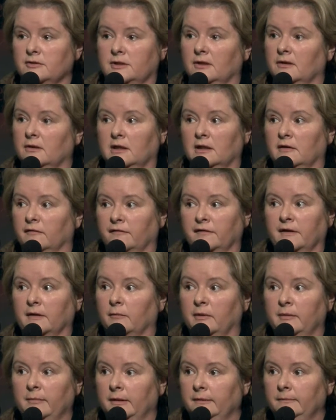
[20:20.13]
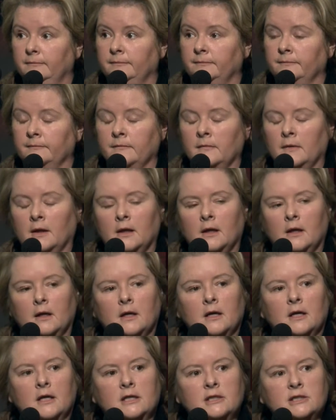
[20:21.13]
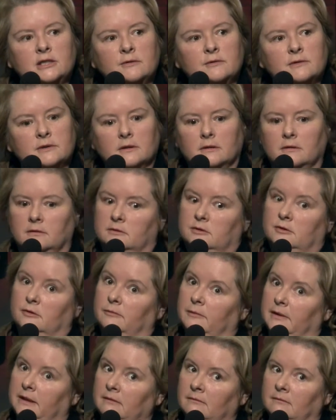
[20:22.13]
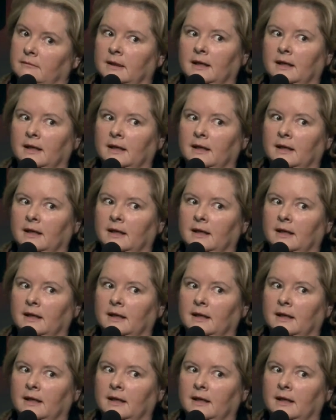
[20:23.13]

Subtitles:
don't think of fat women. She was, do we?